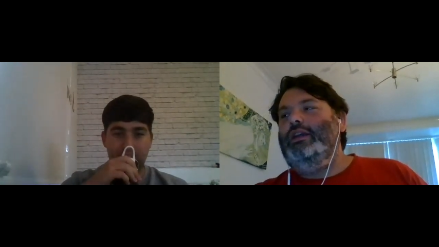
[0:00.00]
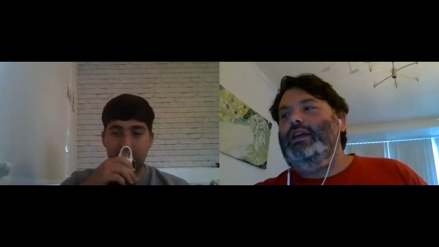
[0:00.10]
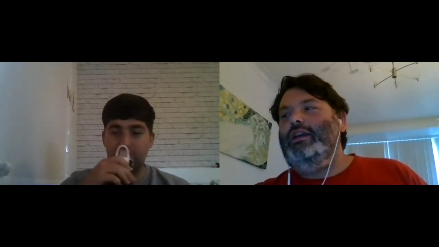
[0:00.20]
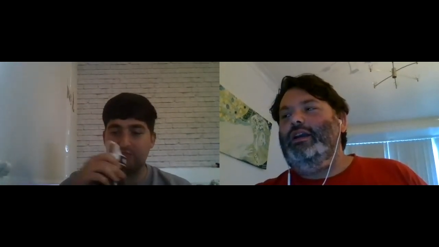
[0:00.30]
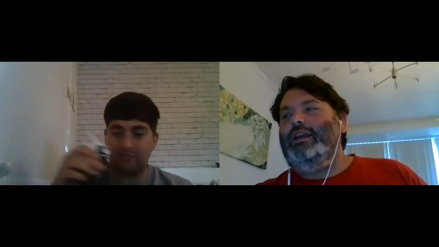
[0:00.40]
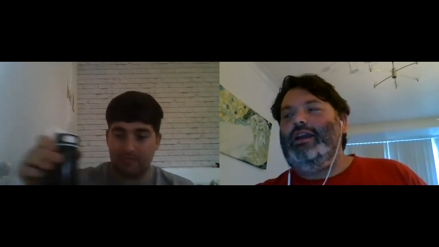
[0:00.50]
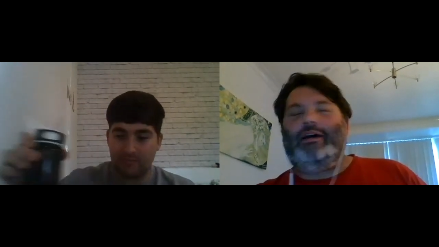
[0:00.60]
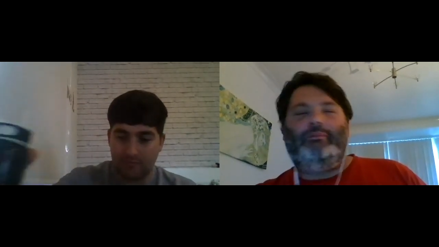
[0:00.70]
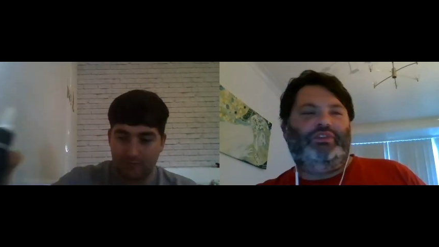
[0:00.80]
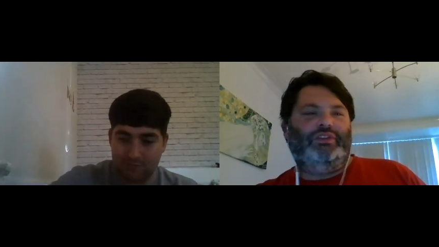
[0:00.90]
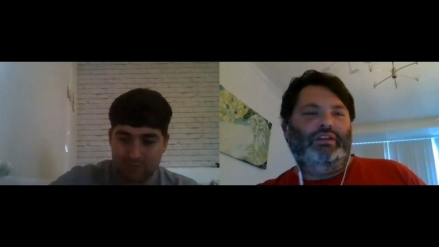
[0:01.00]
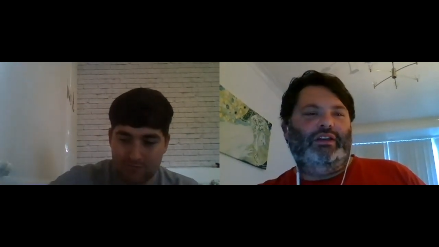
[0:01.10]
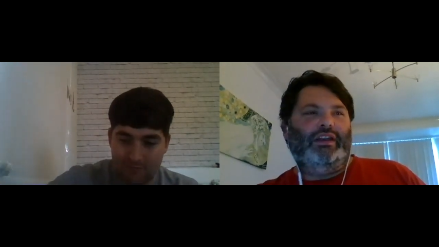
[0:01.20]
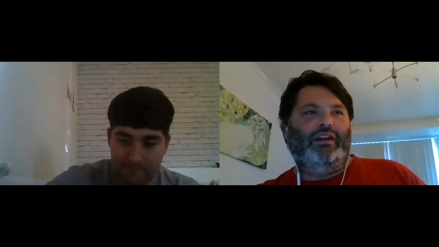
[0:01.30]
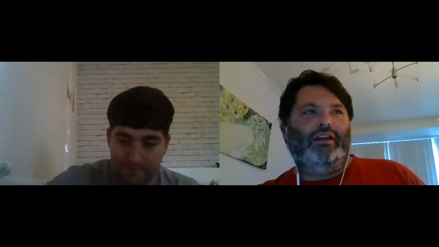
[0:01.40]
Speaker 1: kind of gaps in the
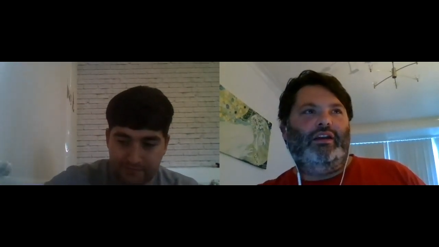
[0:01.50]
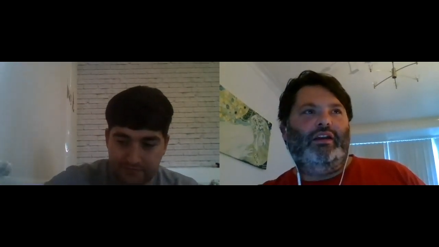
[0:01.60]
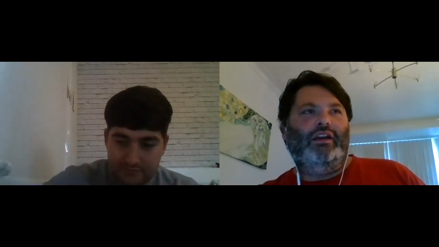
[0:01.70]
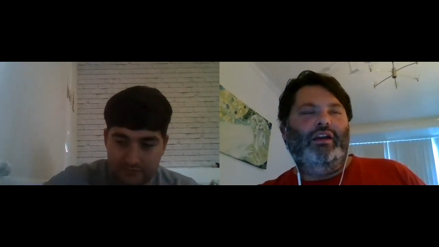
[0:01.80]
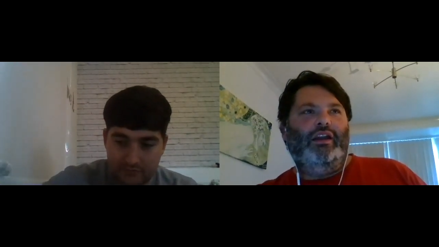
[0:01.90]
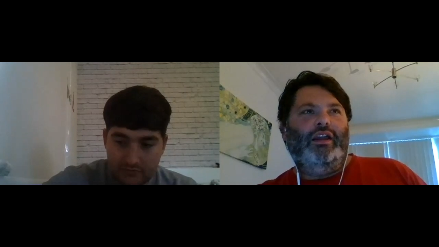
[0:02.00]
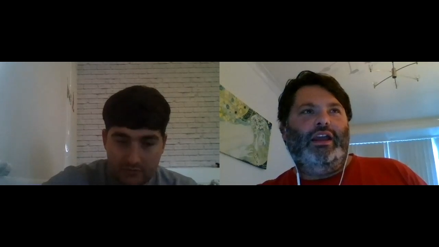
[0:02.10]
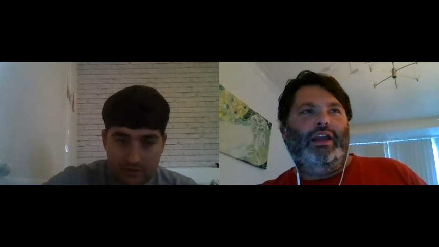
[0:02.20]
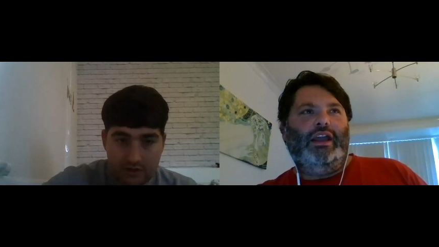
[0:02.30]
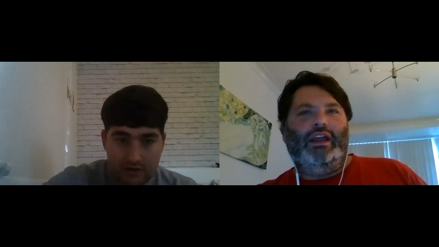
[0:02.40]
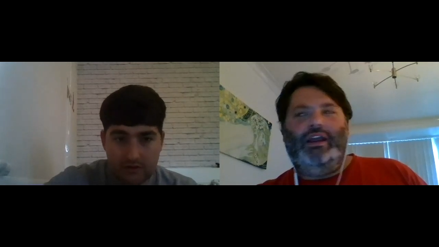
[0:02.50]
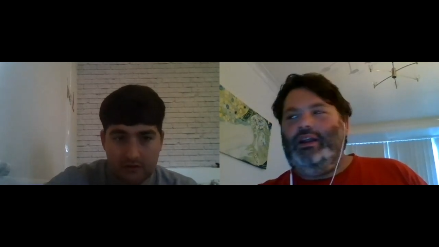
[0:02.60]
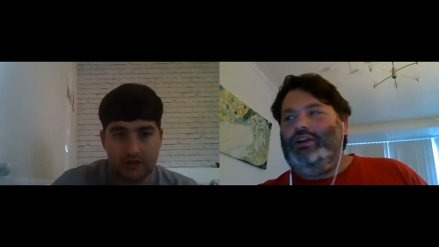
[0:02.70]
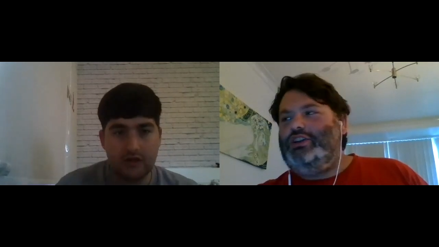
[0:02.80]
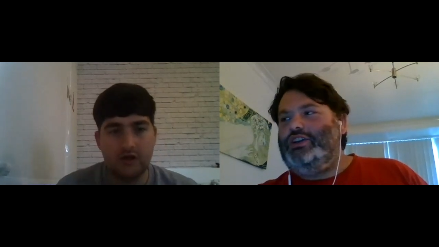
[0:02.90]
kind of uh,
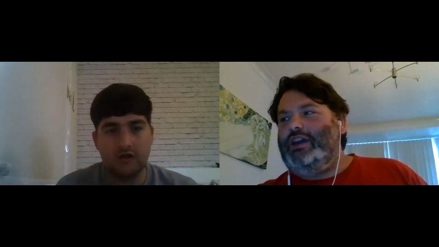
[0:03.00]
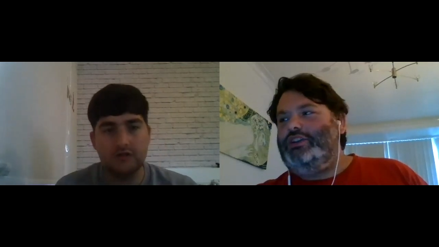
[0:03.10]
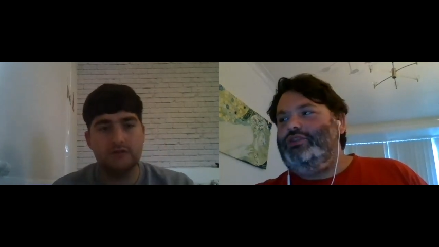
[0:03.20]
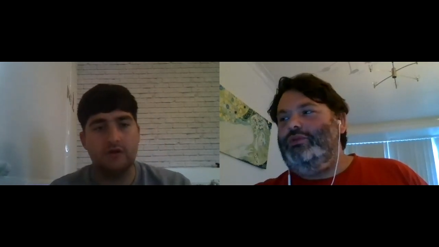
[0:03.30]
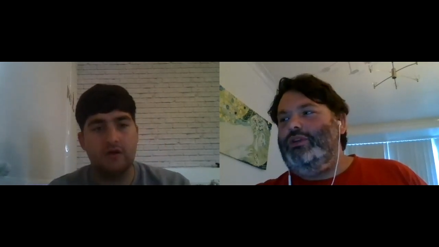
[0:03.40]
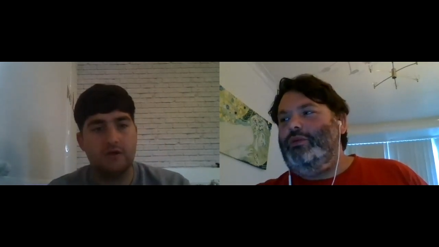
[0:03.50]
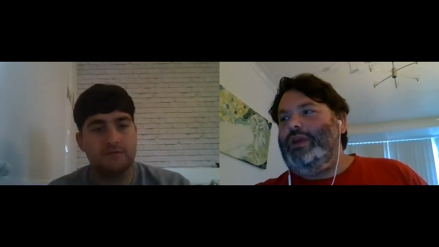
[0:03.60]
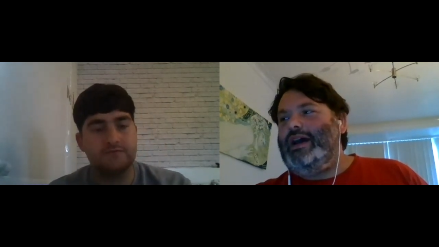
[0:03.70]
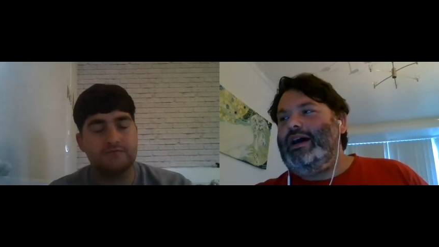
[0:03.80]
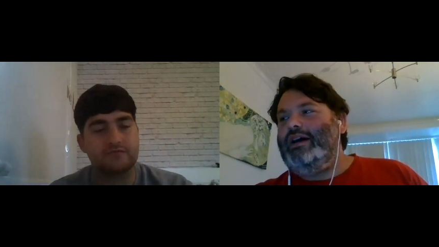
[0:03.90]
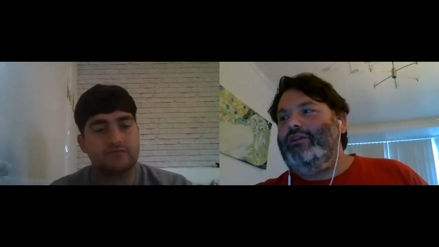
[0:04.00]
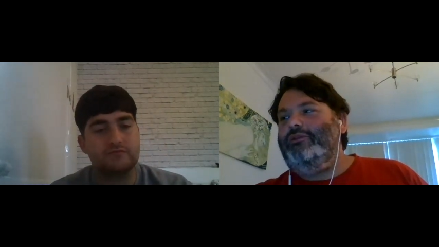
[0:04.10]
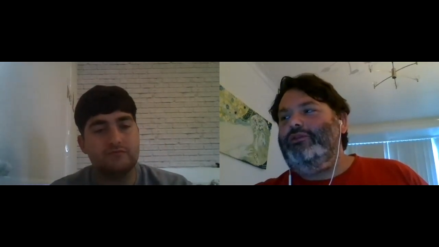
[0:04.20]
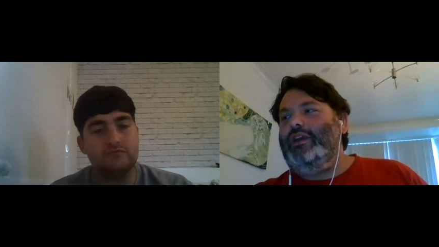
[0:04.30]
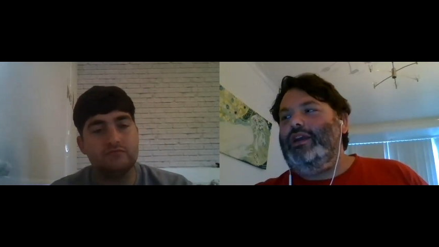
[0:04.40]
schedule that we have
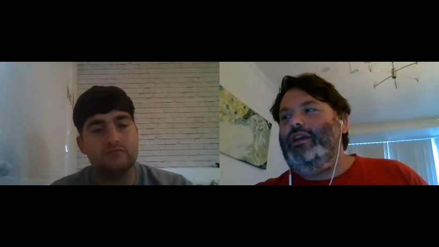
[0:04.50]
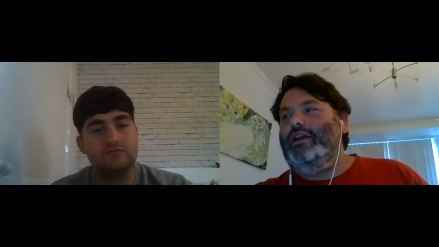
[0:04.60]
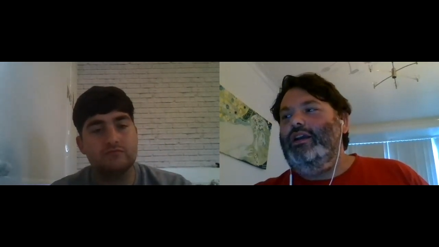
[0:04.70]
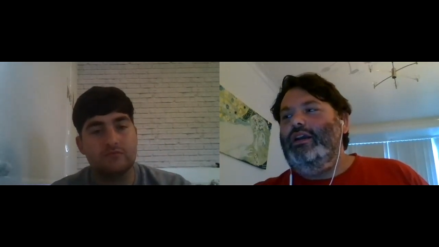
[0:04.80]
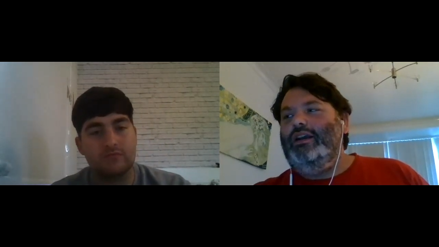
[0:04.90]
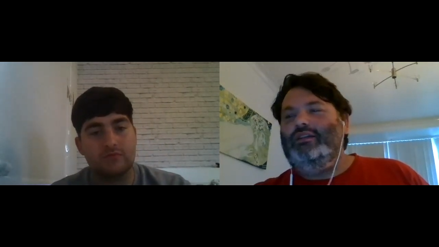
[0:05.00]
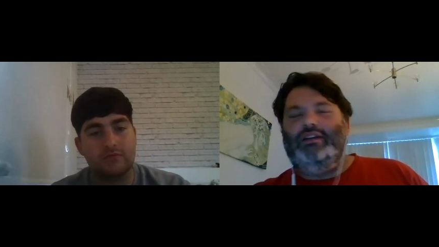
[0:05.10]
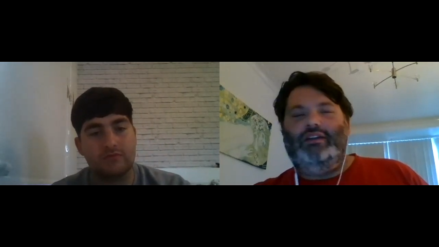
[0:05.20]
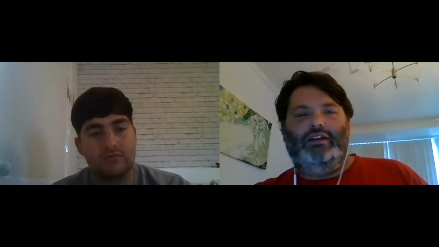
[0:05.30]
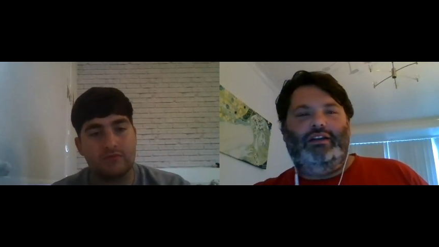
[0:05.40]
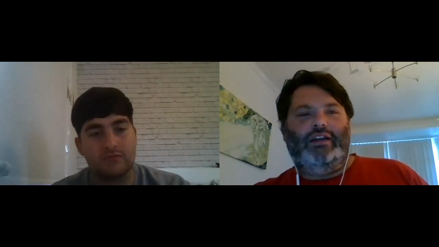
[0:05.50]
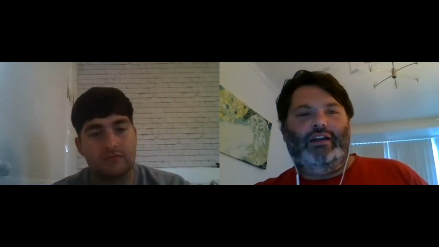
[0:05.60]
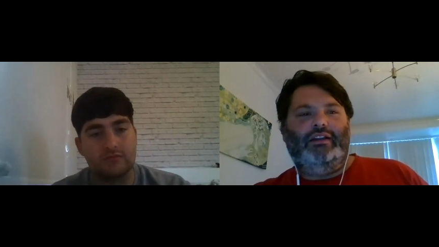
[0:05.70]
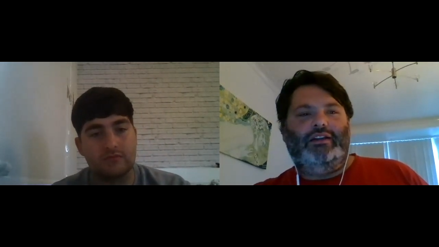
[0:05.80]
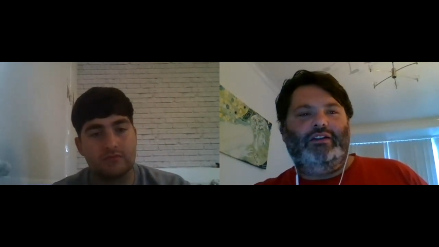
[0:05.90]
uh, is at uh,
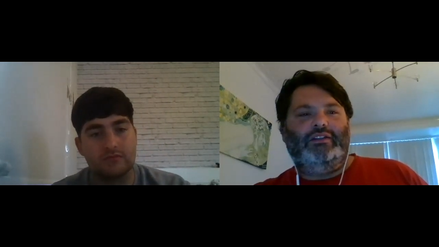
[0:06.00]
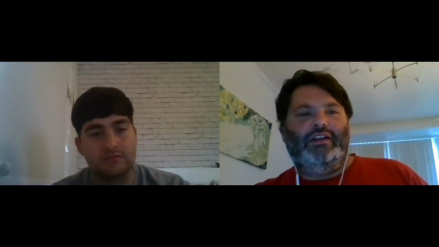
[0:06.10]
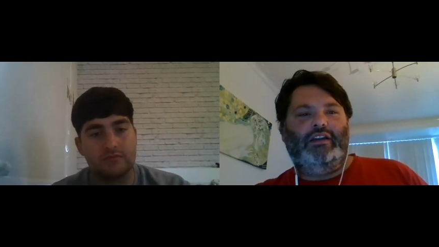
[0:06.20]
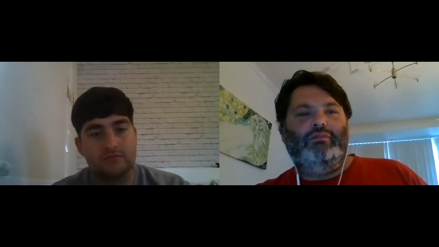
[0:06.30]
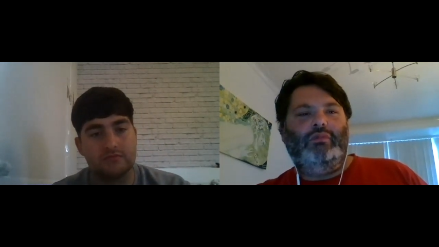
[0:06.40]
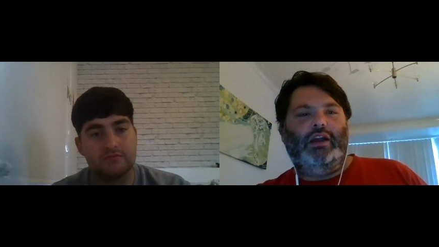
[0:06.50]
eh, dinner time.